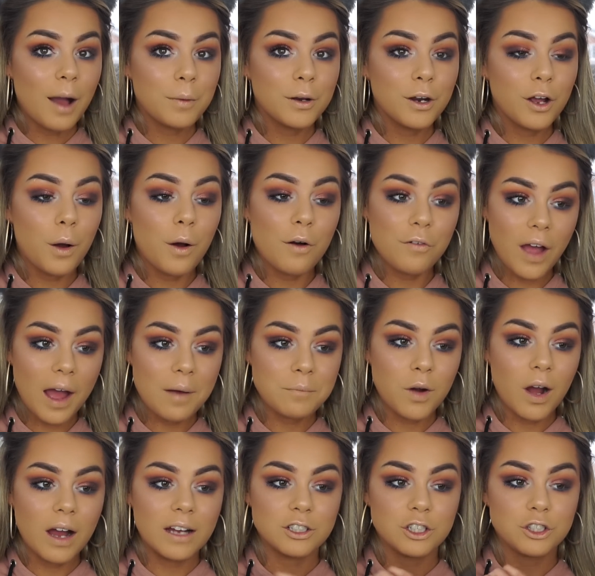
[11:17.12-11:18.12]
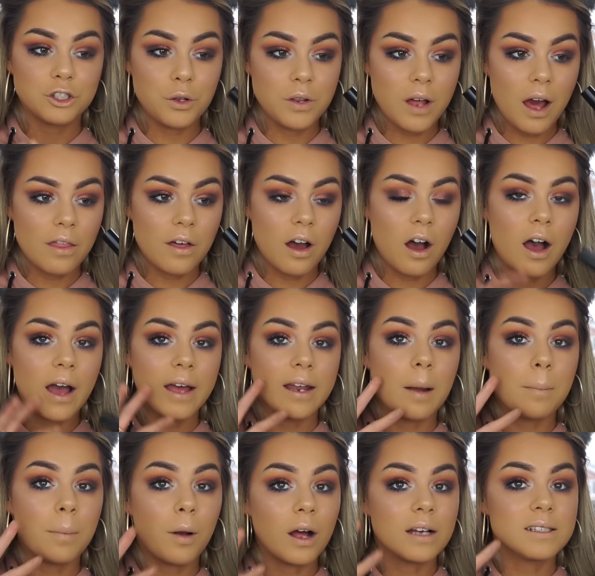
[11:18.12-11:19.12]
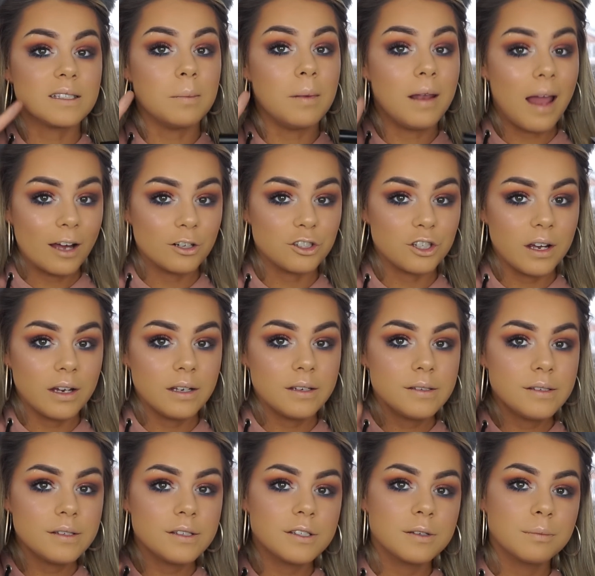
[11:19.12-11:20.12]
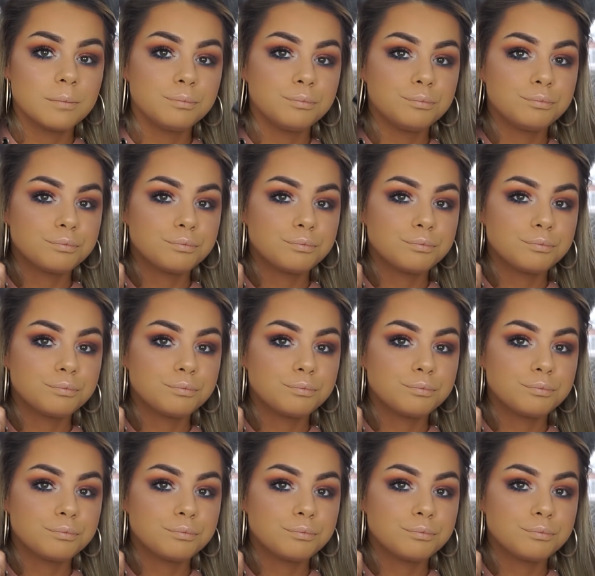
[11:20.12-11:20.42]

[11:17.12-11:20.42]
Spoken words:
I'm gonna go off camera and just do the other eye and apply some lashes.